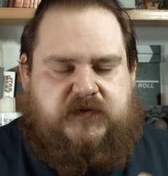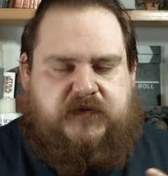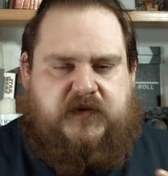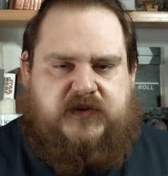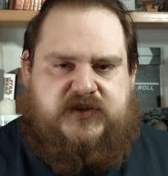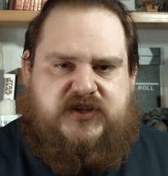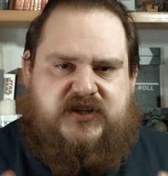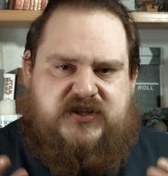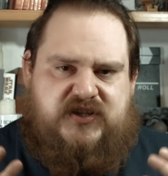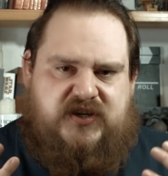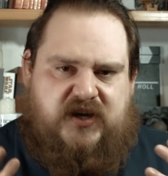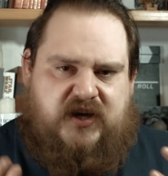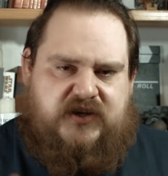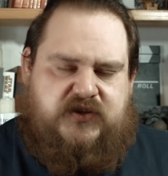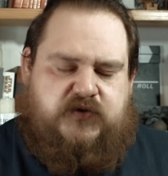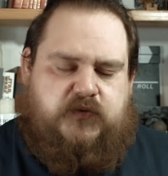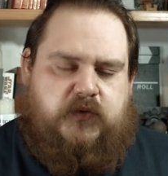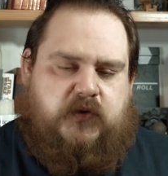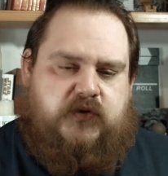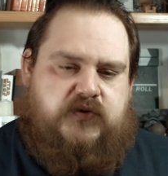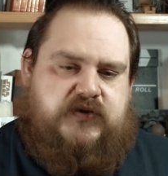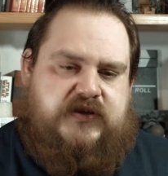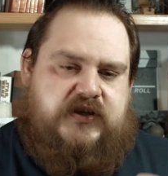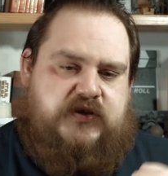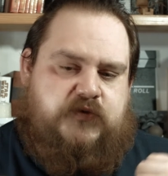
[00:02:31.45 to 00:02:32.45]
Fudging dice
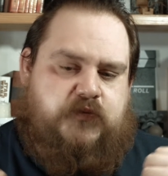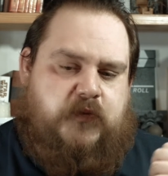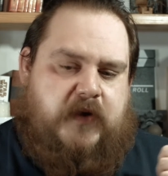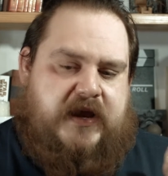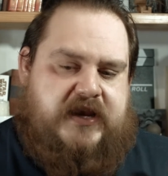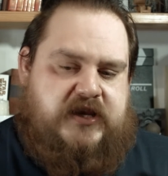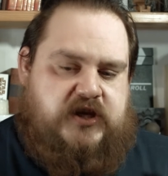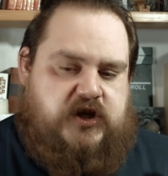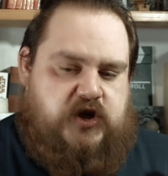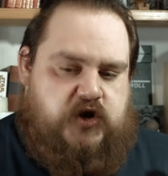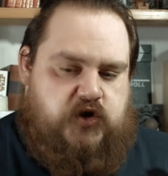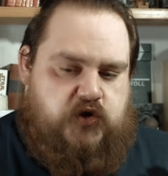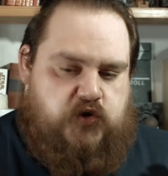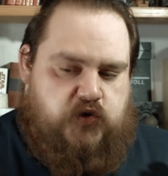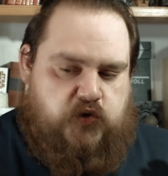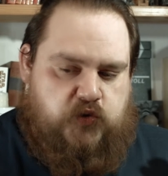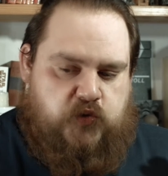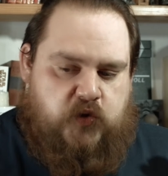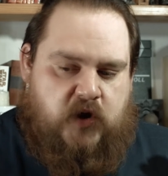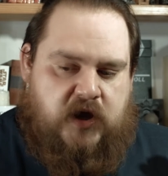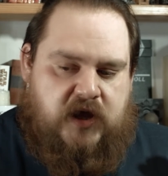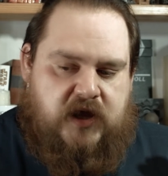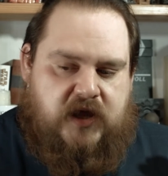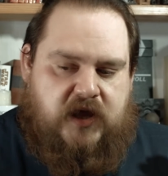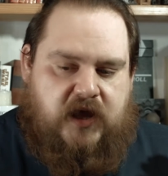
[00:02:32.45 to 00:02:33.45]
rolls is when
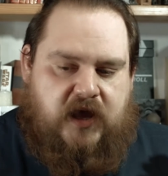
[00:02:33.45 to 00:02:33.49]
you